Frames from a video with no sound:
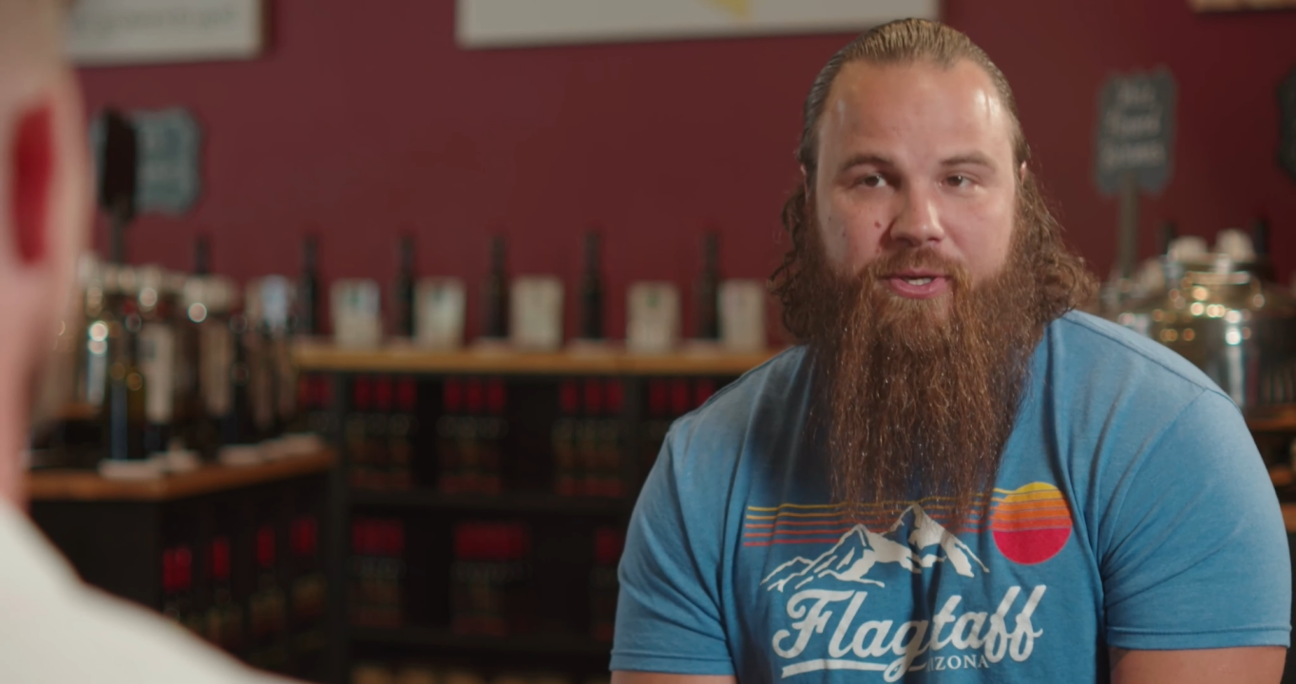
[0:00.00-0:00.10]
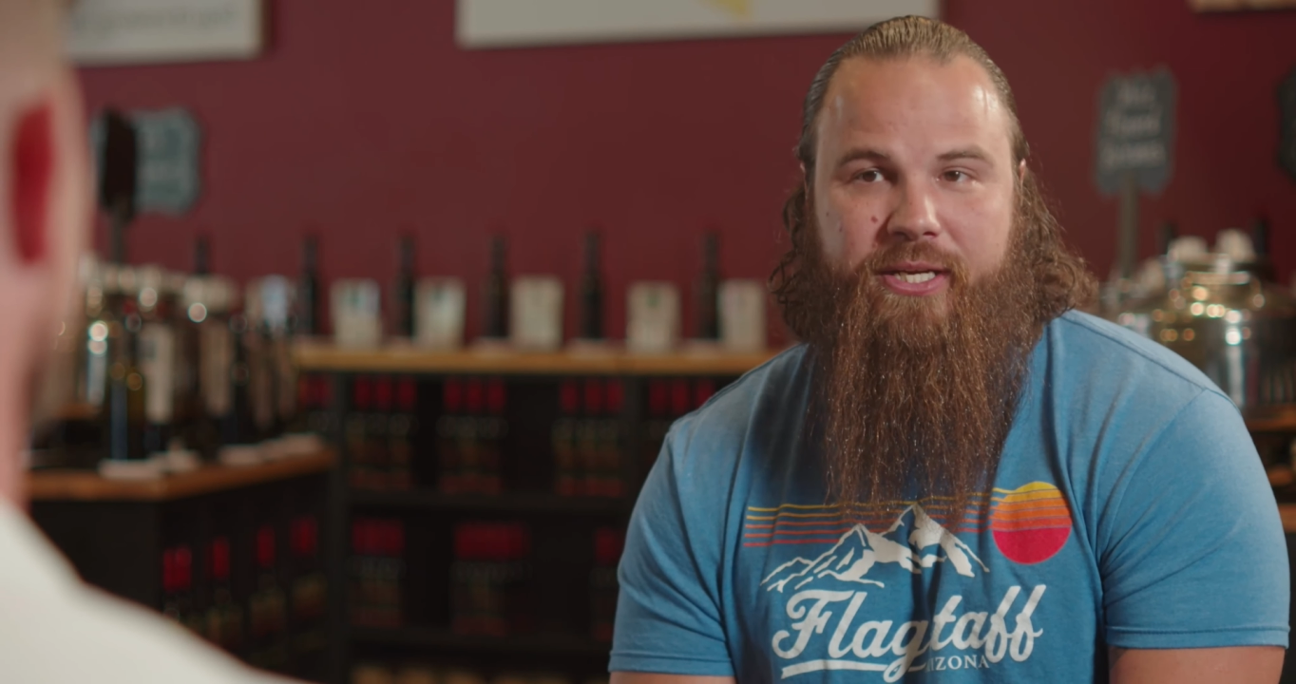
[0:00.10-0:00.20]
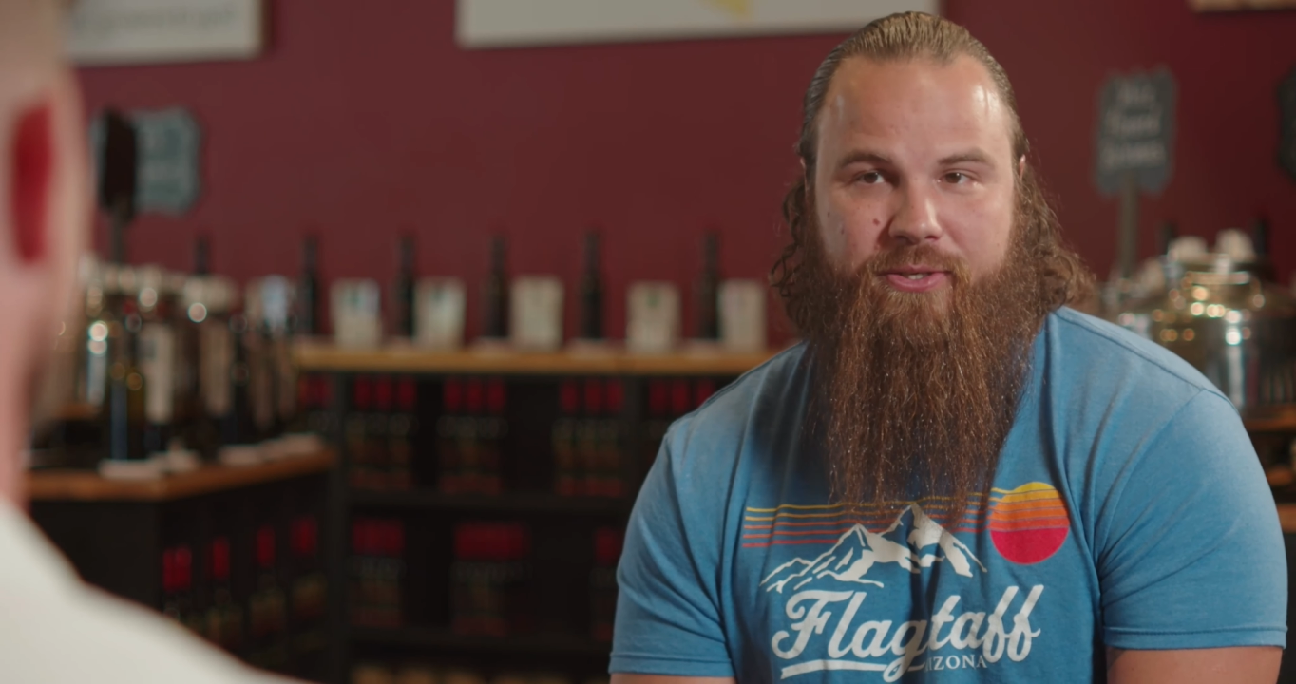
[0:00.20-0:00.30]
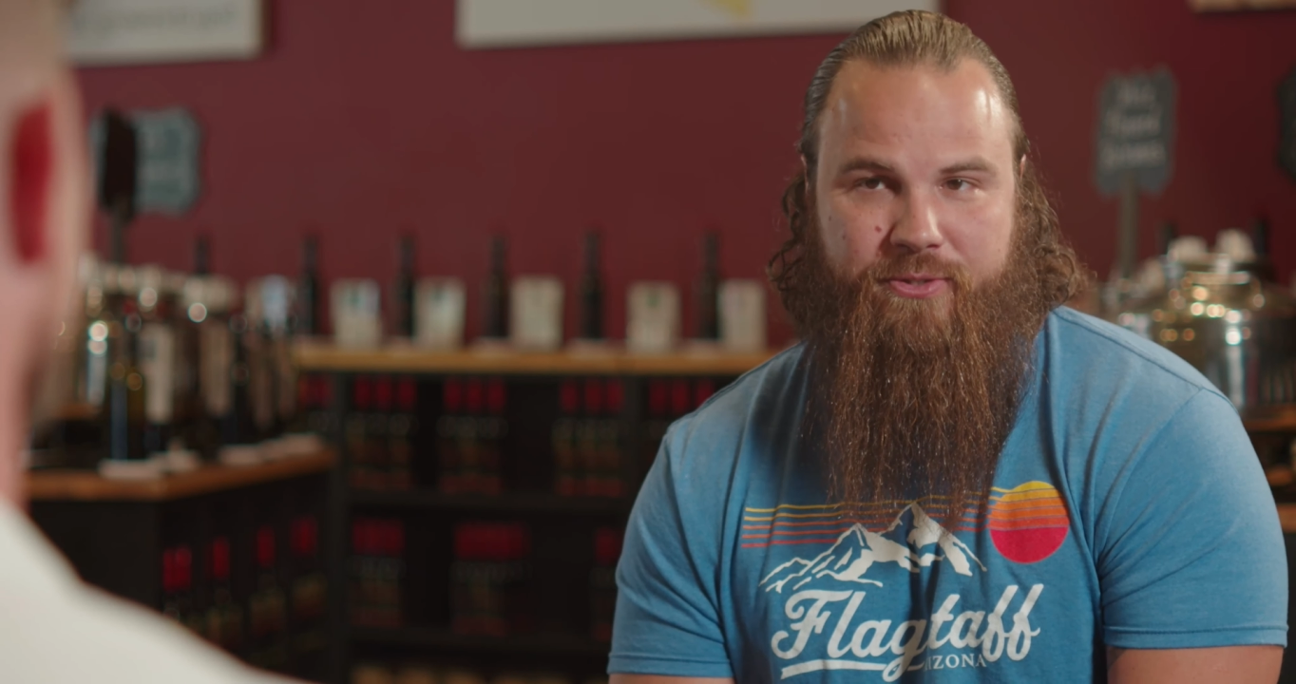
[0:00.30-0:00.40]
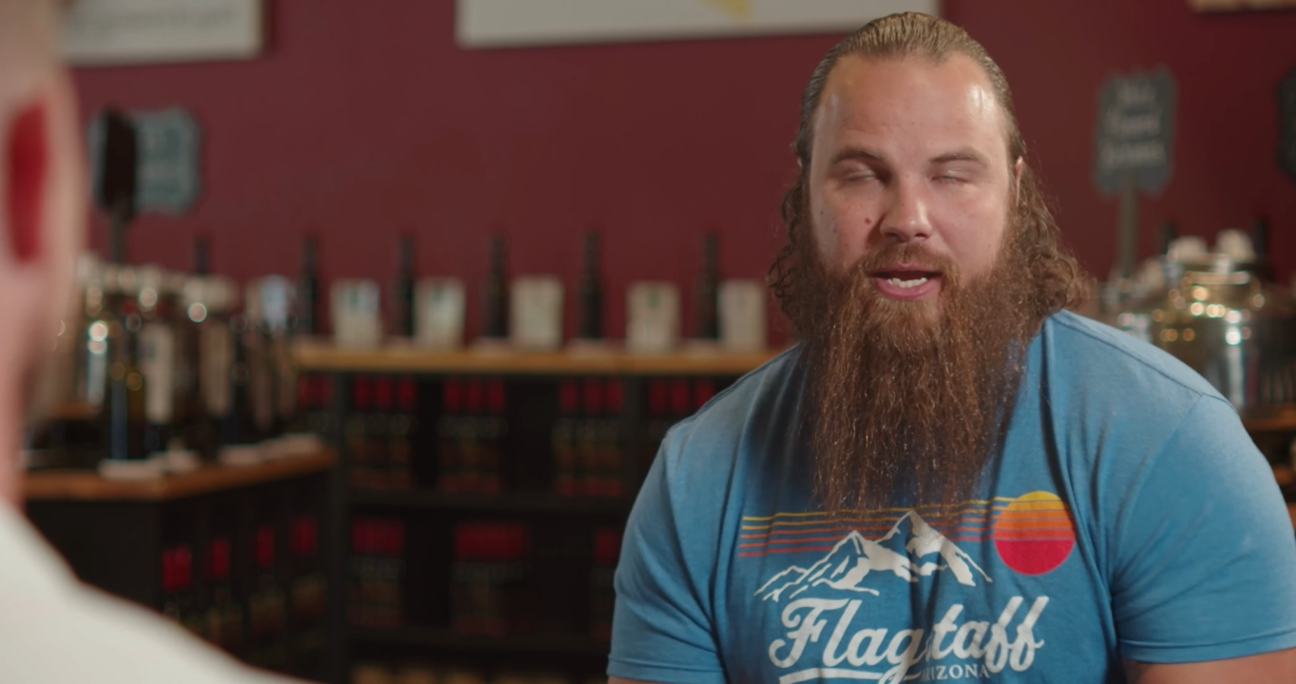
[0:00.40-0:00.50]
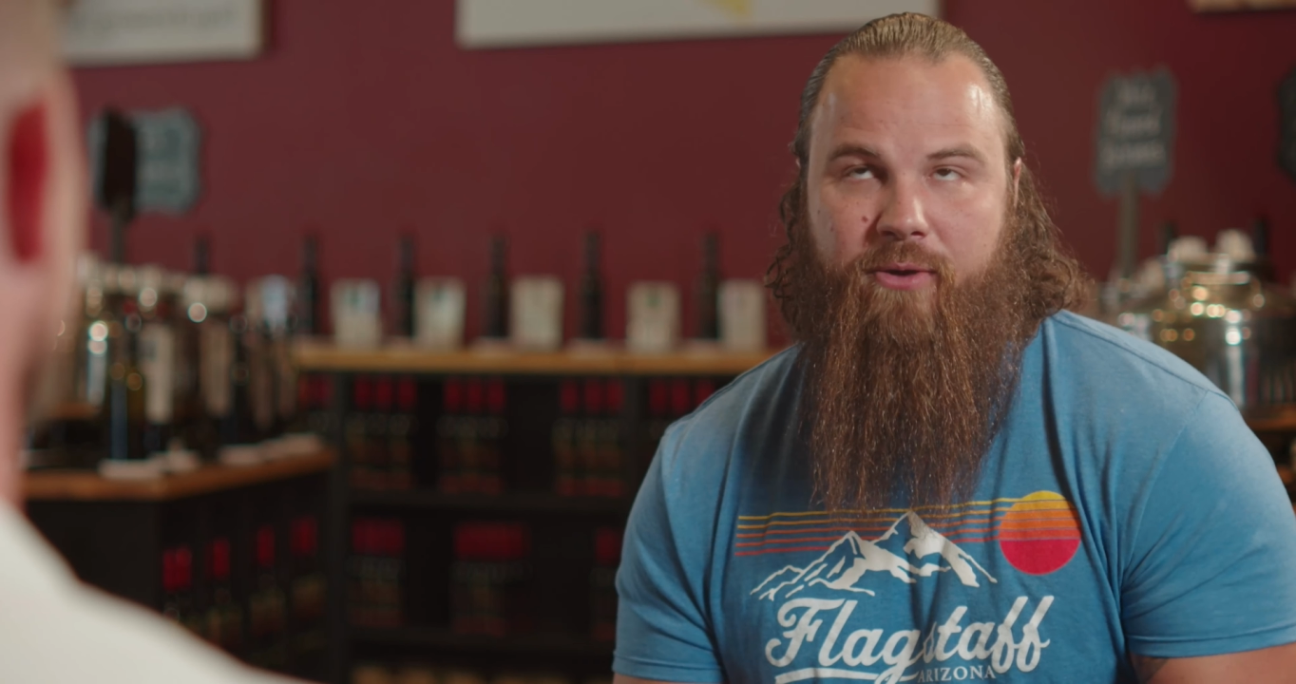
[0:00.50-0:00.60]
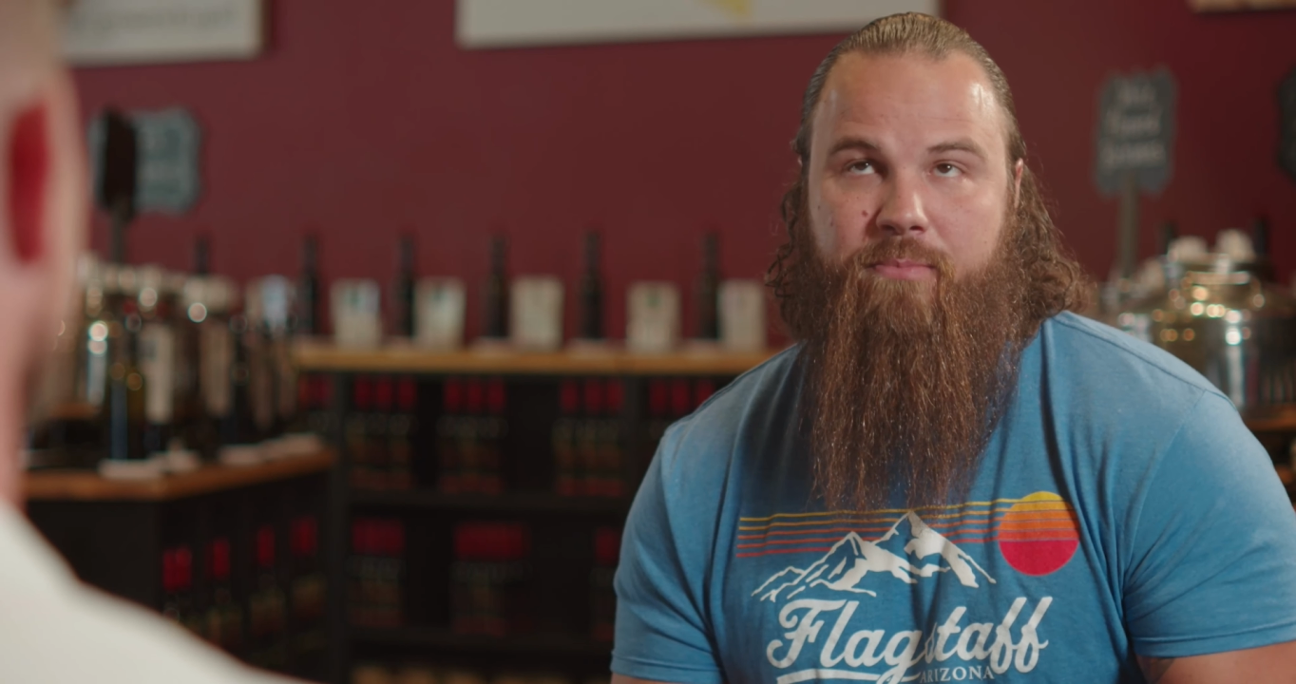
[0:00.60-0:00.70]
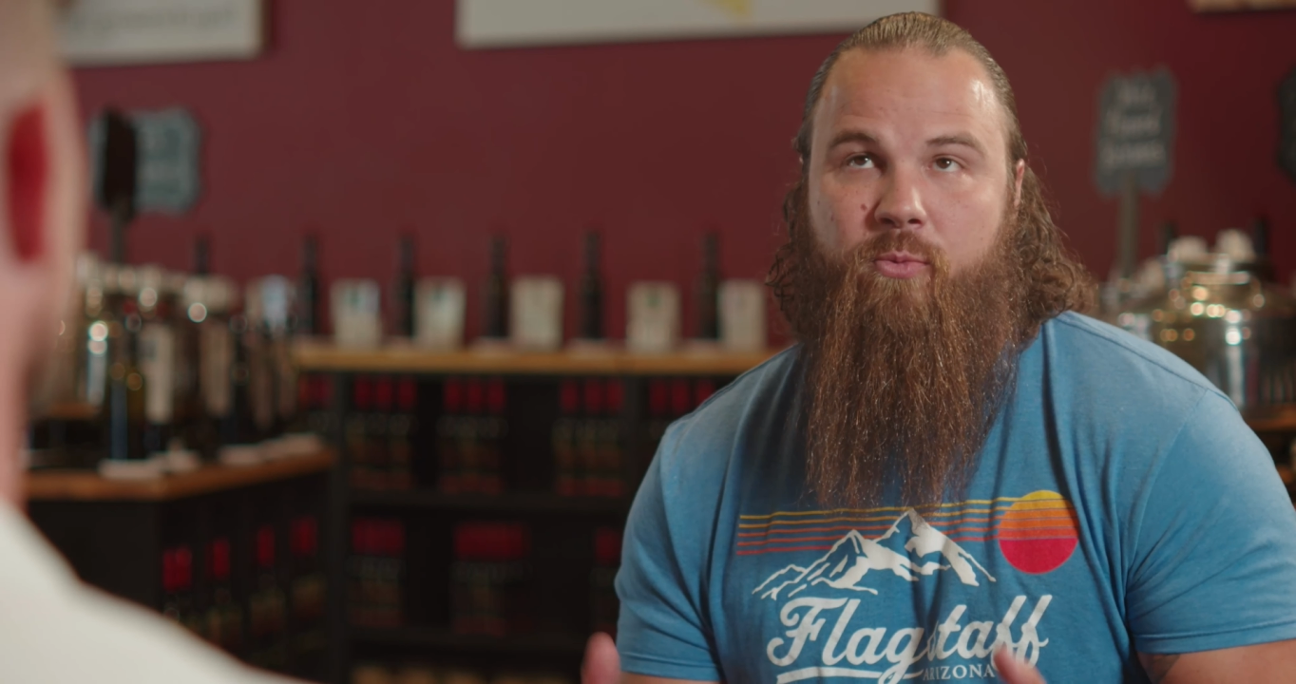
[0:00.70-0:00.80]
3 years now,